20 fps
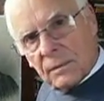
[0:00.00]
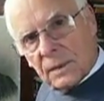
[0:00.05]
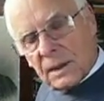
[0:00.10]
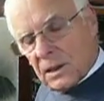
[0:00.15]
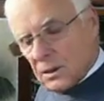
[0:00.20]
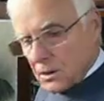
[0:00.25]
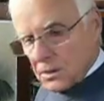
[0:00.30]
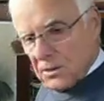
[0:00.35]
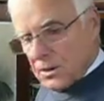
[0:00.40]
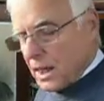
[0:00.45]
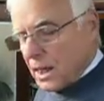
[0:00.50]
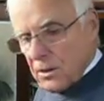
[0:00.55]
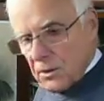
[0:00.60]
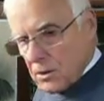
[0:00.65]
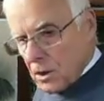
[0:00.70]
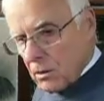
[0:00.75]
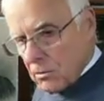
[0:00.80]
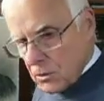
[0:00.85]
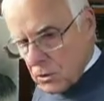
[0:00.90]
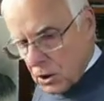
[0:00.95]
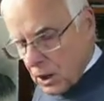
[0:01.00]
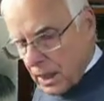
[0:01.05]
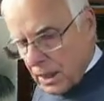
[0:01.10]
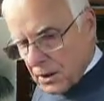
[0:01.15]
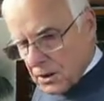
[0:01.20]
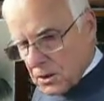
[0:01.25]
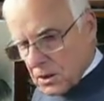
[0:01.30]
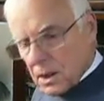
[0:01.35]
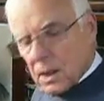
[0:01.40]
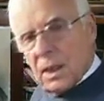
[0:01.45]
He's not saying don't
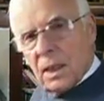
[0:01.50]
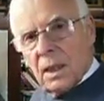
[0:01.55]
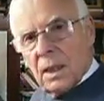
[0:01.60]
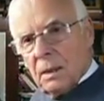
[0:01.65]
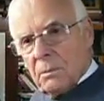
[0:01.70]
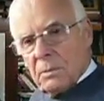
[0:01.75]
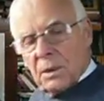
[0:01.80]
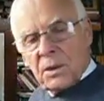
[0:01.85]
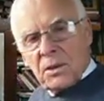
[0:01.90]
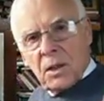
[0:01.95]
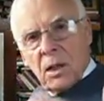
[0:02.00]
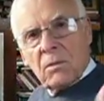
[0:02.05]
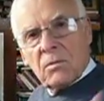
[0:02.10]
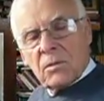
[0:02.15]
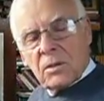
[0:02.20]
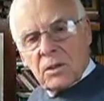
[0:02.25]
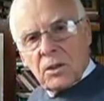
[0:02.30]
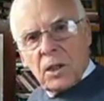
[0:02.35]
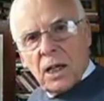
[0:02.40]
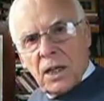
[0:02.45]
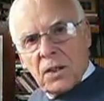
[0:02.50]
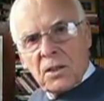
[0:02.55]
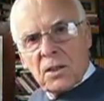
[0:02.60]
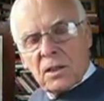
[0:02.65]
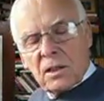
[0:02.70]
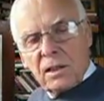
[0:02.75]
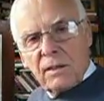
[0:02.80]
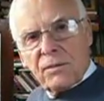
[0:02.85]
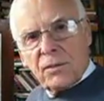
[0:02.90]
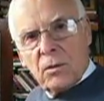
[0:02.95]
judge, but don't judge
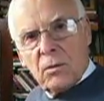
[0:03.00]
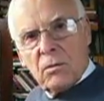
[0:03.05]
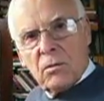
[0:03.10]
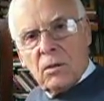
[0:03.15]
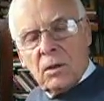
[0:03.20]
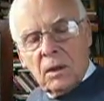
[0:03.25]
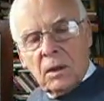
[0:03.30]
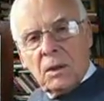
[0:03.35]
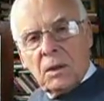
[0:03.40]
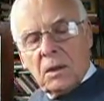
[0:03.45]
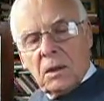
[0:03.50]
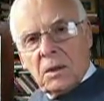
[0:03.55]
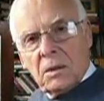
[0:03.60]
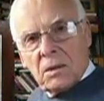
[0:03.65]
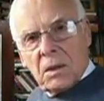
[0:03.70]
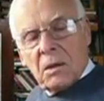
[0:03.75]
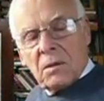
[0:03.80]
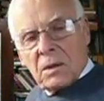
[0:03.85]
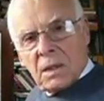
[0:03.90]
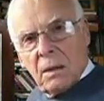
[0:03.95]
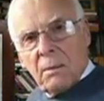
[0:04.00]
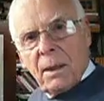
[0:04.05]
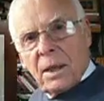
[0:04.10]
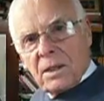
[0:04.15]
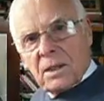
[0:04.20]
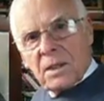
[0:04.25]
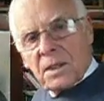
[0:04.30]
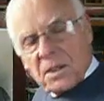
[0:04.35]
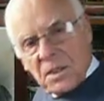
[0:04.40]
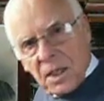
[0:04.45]
as if you don't come
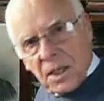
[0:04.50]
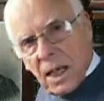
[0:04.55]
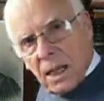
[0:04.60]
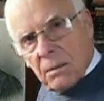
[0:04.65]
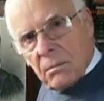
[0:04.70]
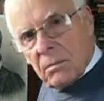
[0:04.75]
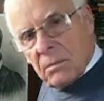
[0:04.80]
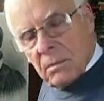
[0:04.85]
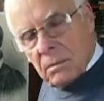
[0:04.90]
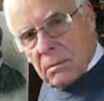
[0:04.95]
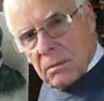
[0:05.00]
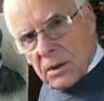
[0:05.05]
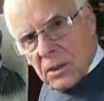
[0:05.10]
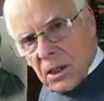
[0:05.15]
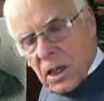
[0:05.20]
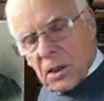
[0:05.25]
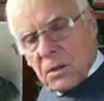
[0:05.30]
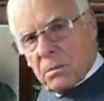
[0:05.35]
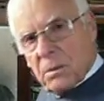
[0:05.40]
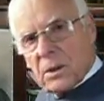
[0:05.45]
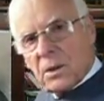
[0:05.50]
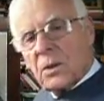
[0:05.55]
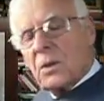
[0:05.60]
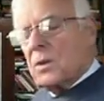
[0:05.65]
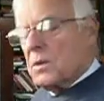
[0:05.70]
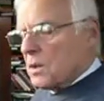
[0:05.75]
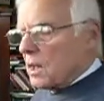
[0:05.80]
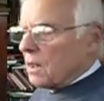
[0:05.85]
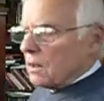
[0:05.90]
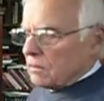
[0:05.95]
under the same judgment
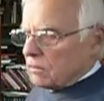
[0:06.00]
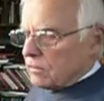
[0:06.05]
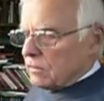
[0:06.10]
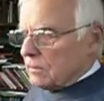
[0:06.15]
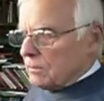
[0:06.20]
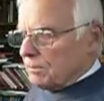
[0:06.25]
yourself.